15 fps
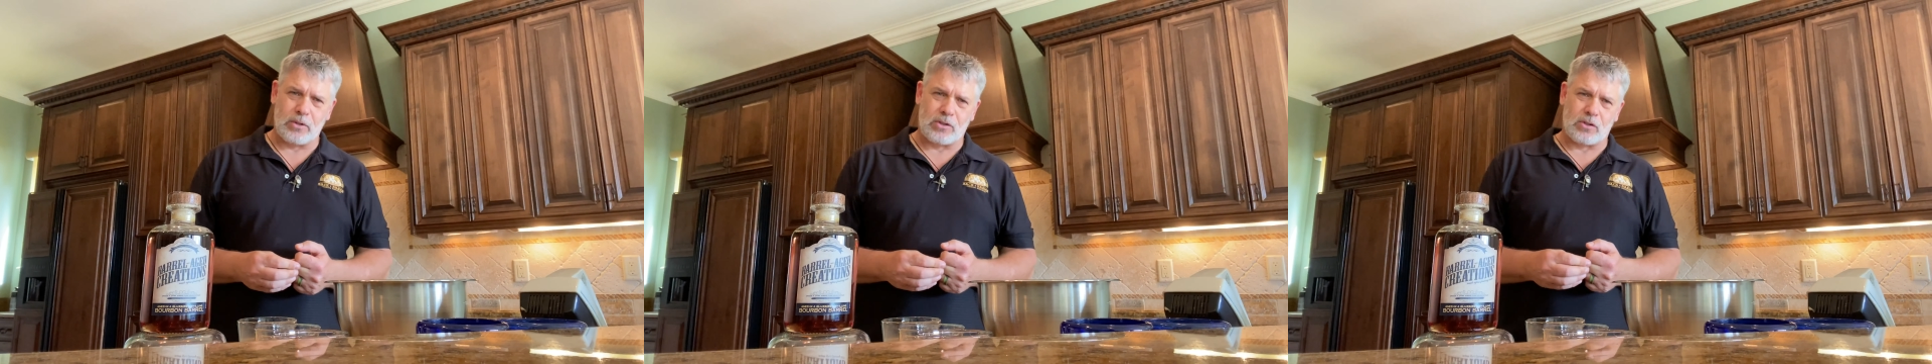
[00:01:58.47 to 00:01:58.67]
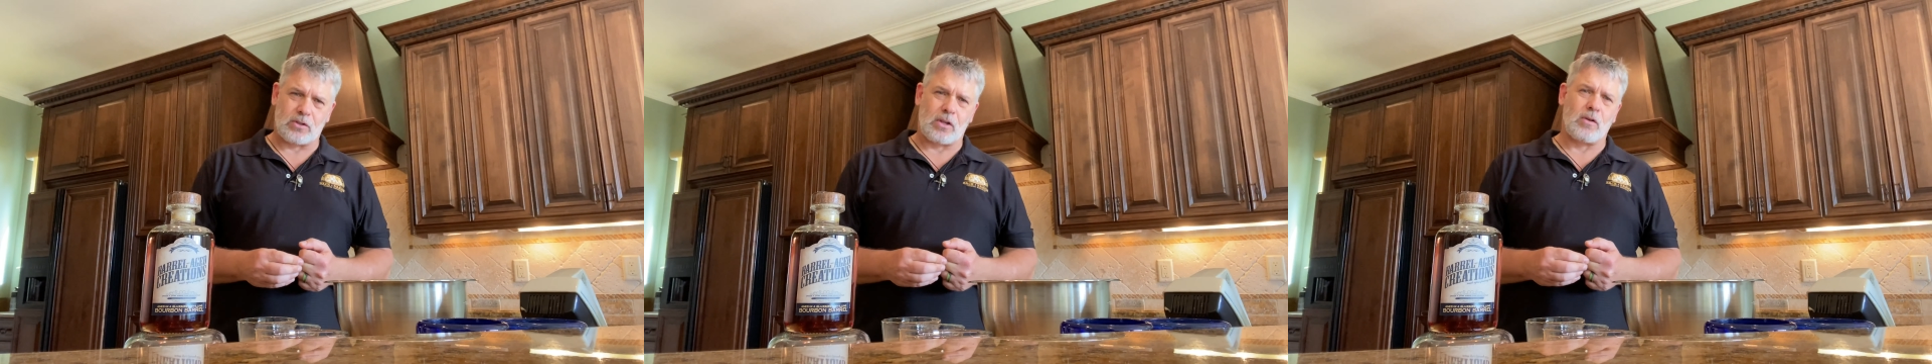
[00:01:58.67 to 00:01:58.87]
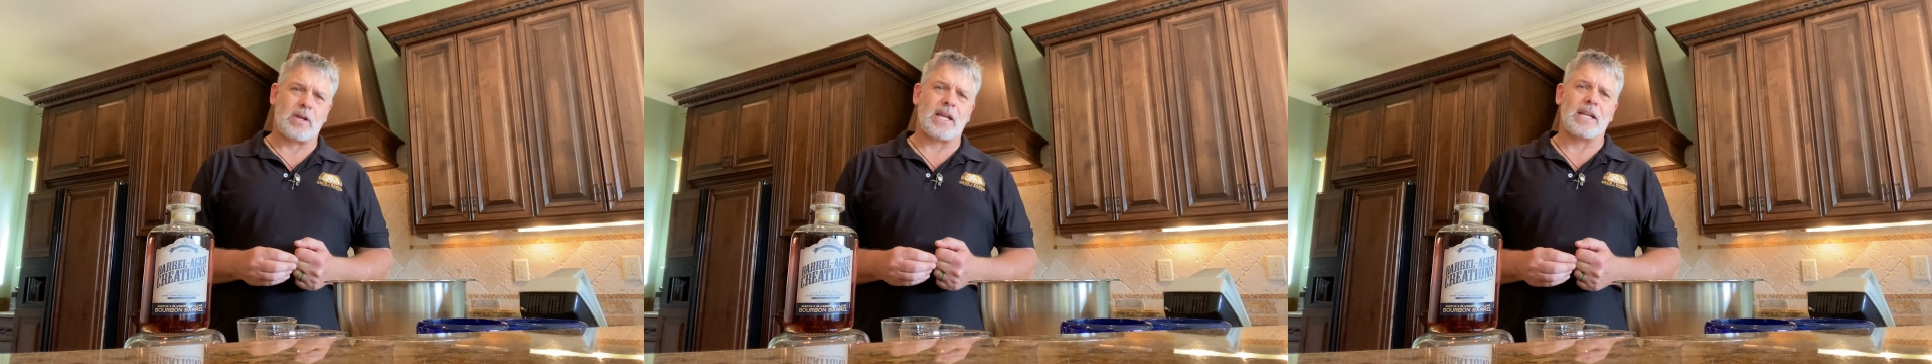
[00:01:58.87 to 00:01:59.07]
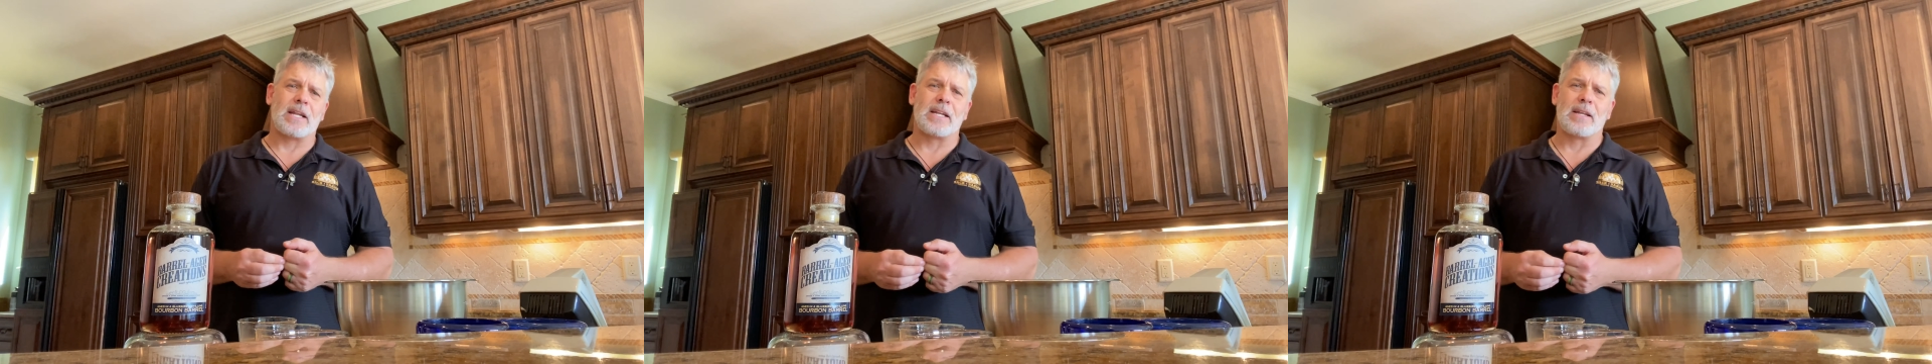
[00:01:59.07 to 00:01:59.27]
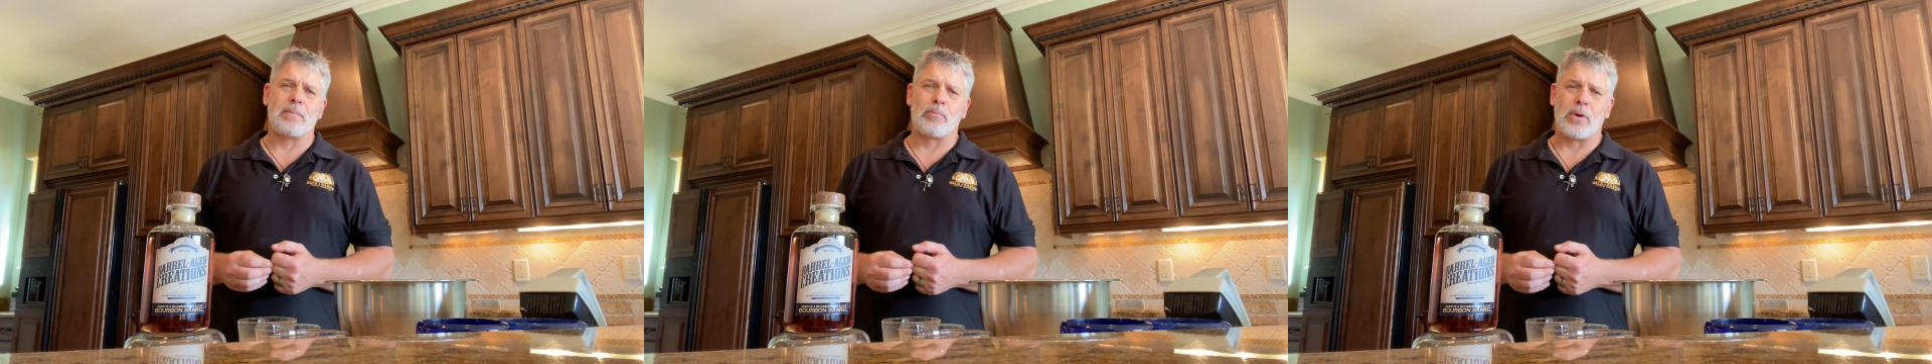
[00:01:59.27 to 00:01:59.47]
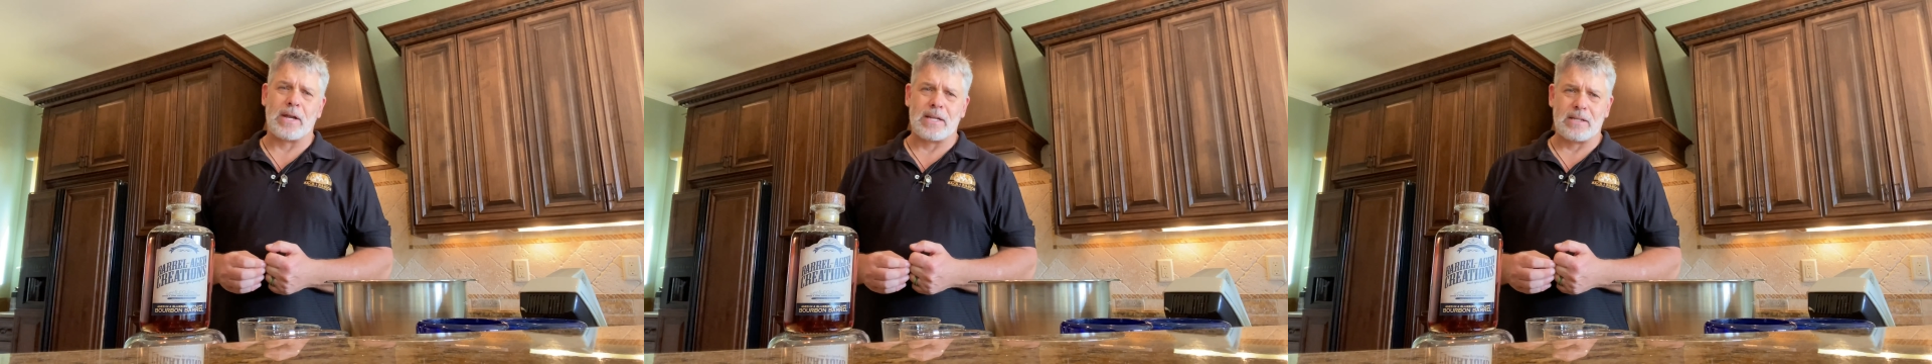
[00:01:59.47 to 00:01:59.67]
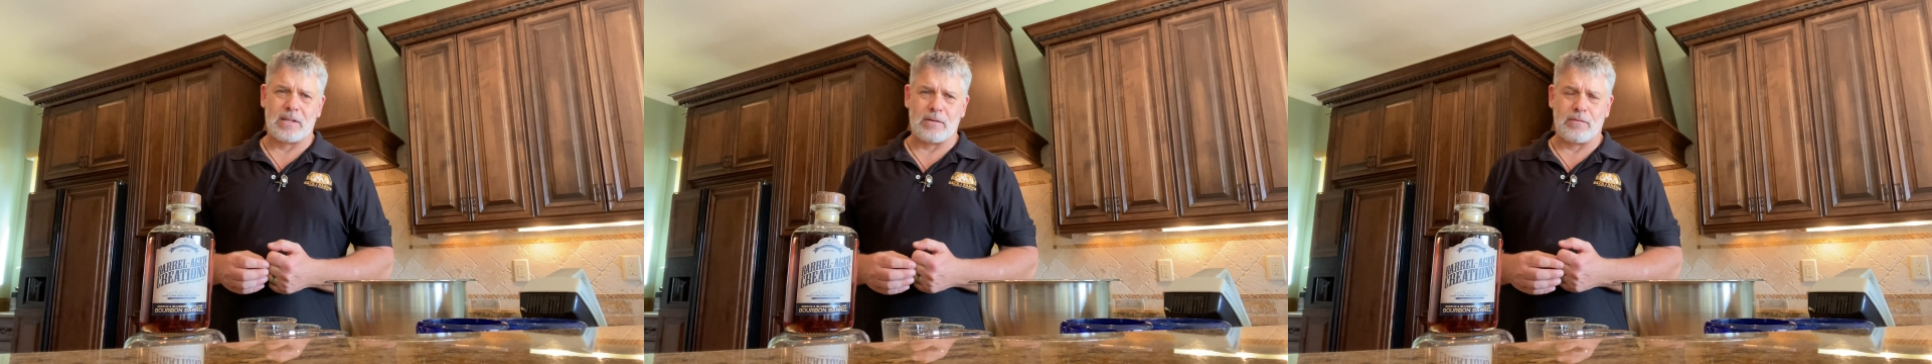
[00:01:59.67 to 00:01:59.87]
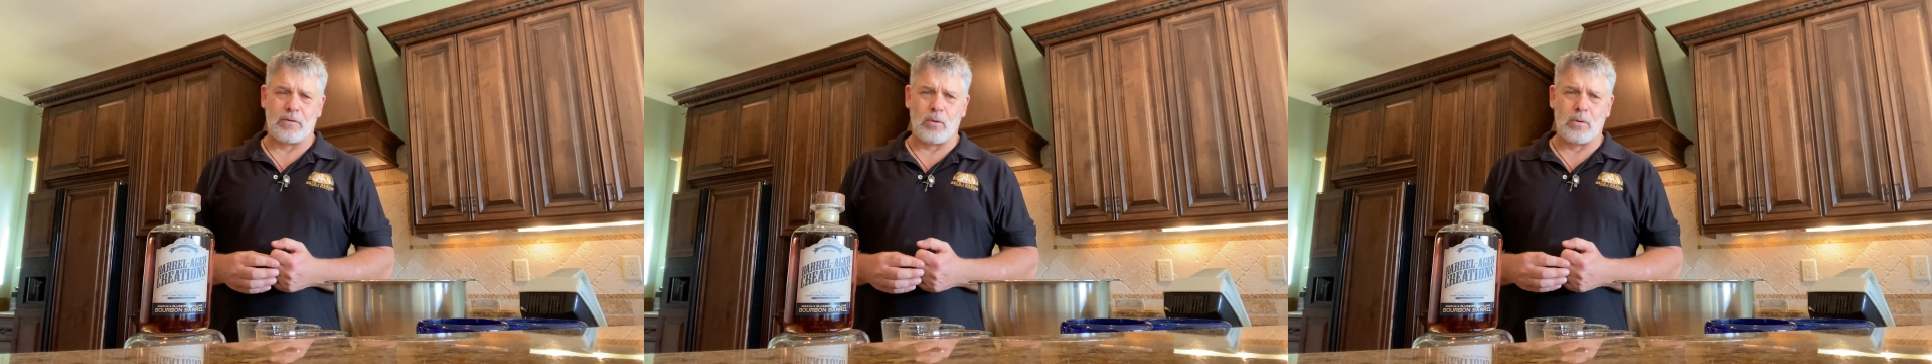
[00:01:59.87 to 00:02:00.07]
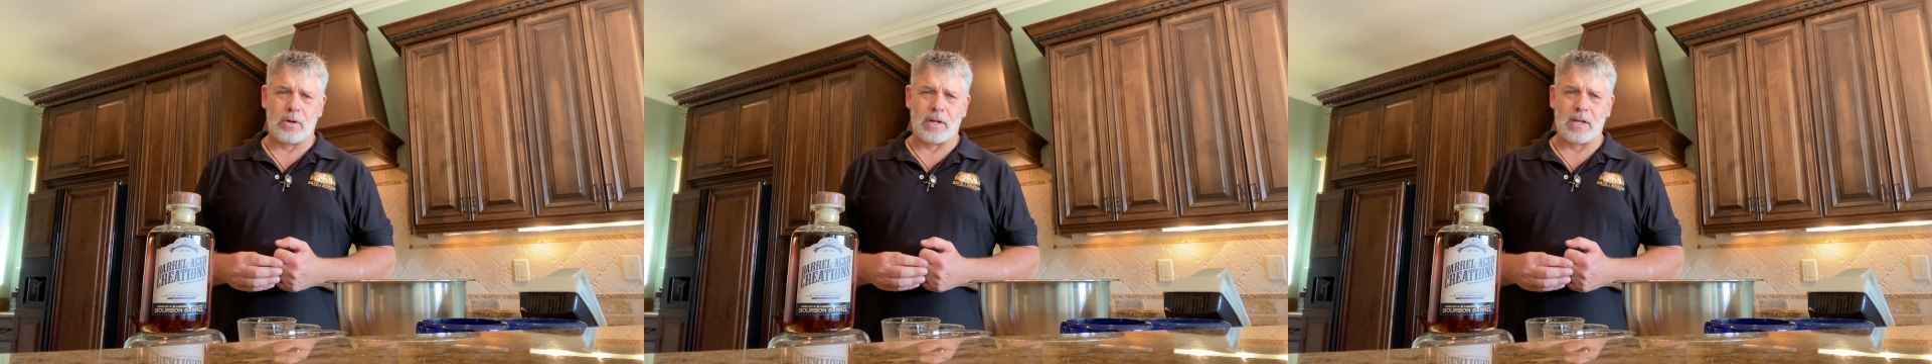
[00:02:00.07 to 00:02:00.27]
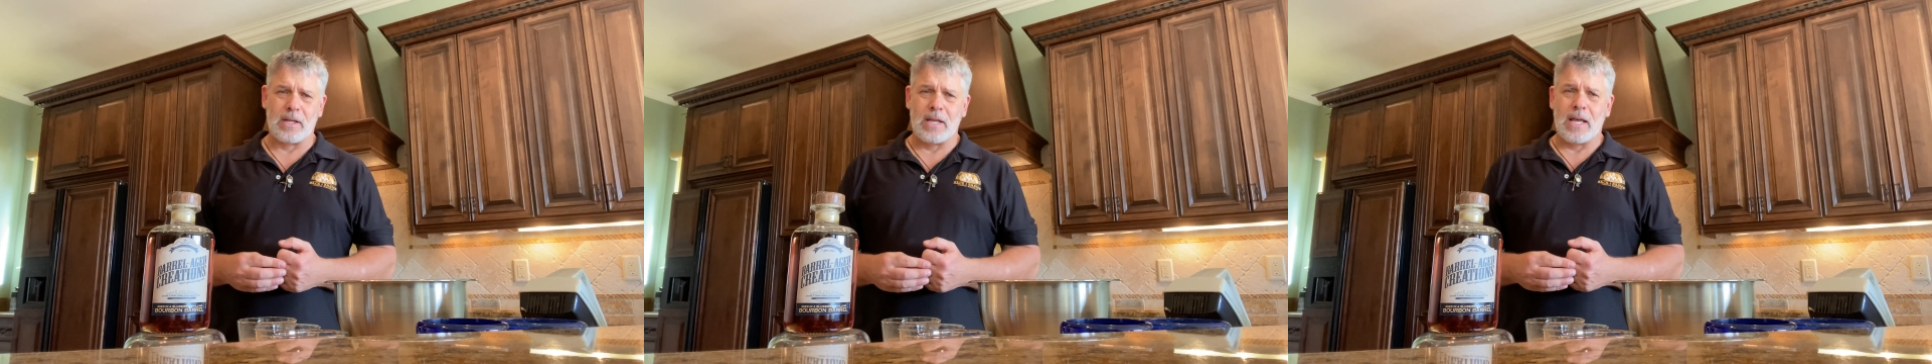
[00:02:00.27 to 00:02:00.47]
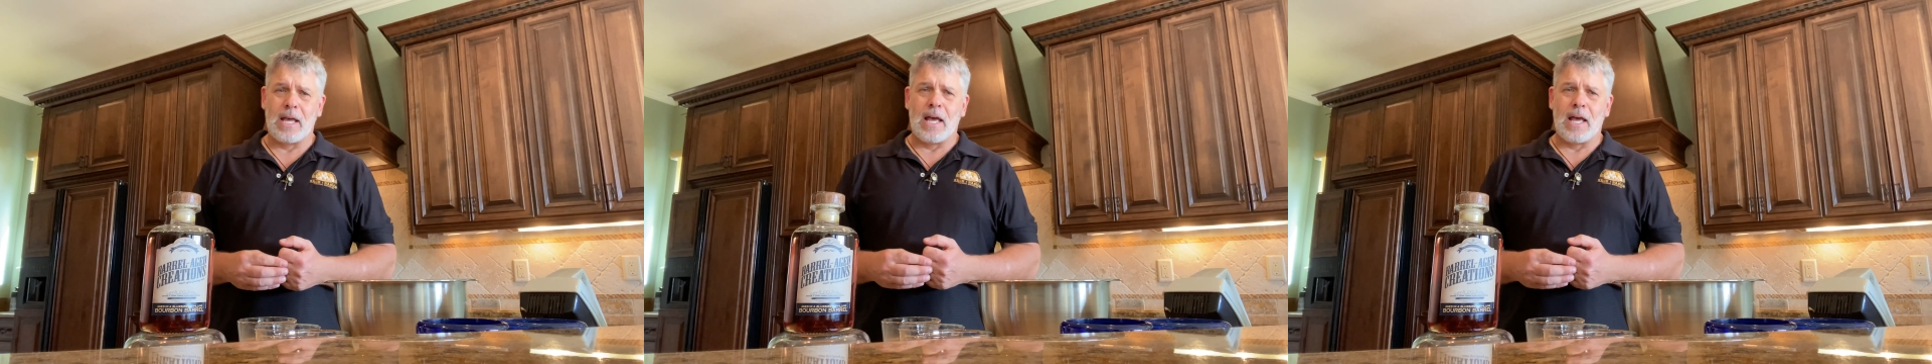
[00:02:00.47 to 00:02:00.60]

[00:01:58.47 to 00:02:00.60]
which is located in Bradenton, Florida.